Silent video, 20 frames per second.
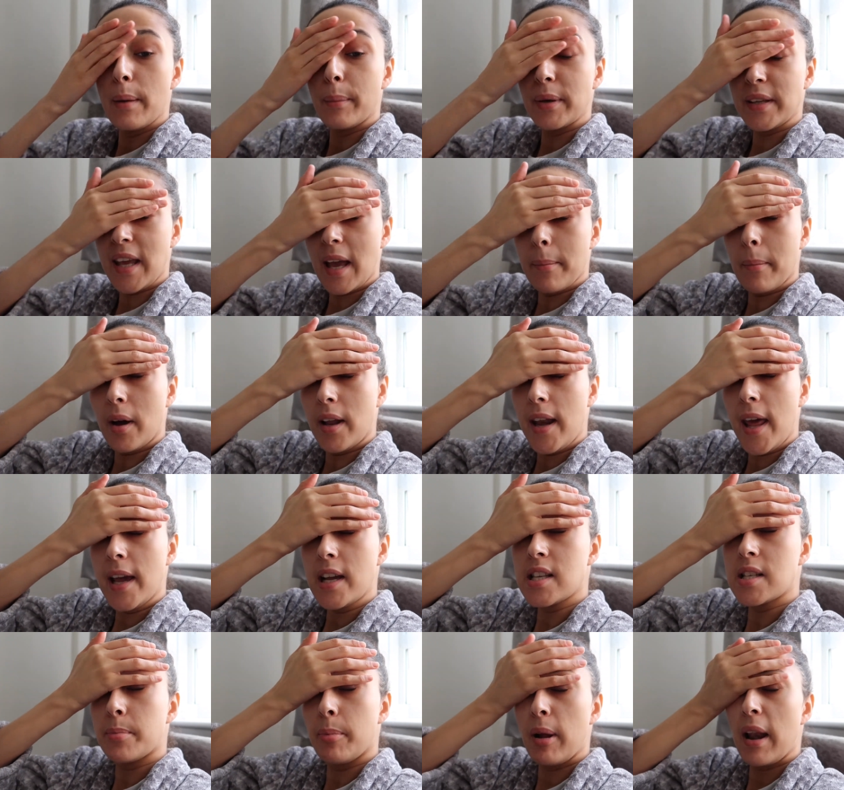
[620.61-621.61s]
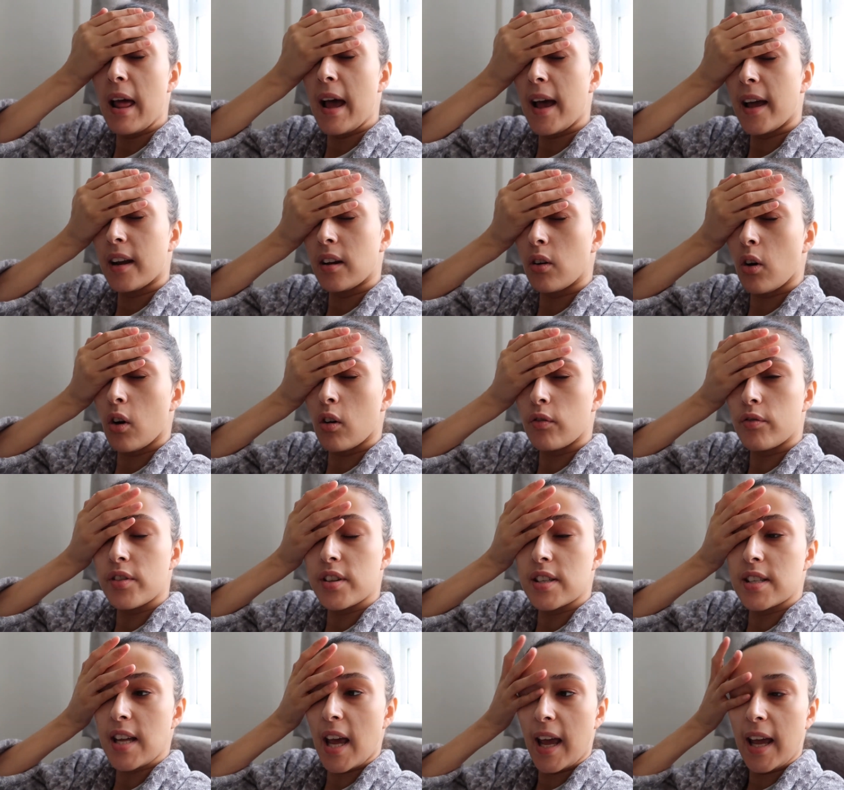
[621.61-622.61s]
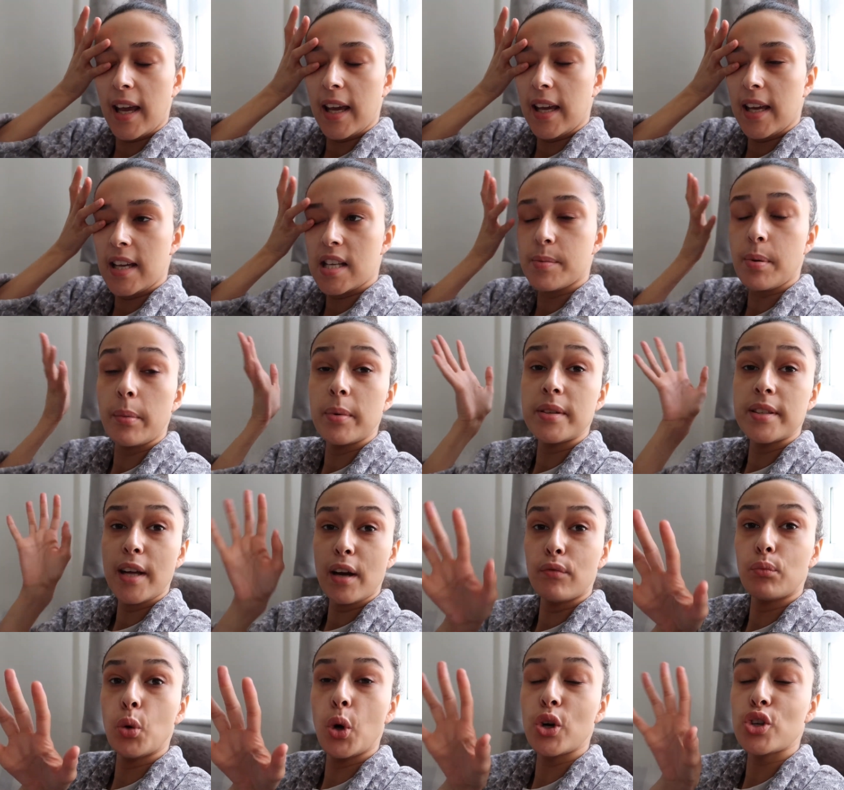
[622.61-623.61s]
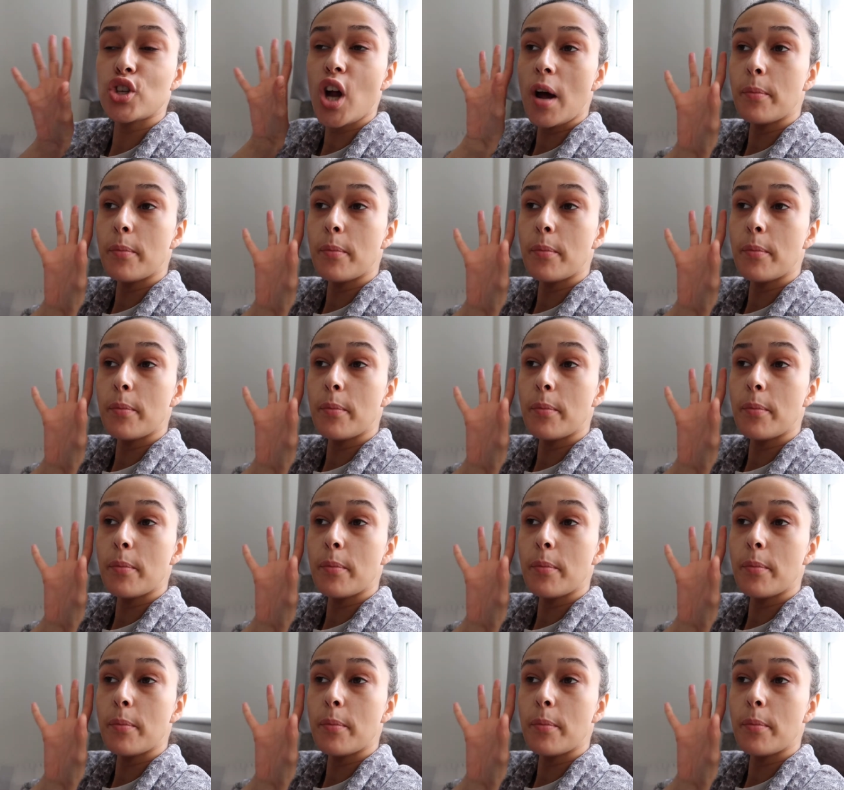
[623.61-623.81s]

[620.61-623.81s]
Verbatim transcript: But yeah, my next plan of the day is probably to get washed.